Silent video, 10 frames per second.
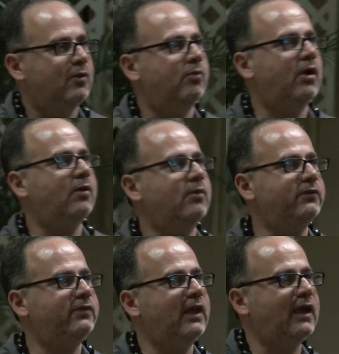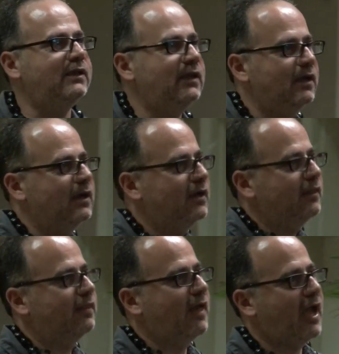What was the
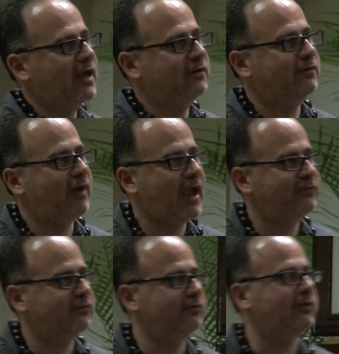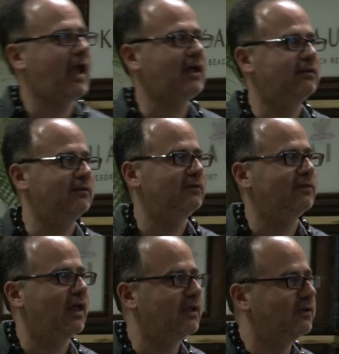idea that grassroots
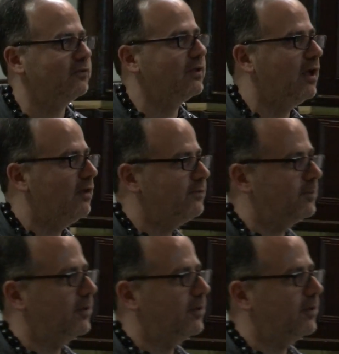activists like yourself or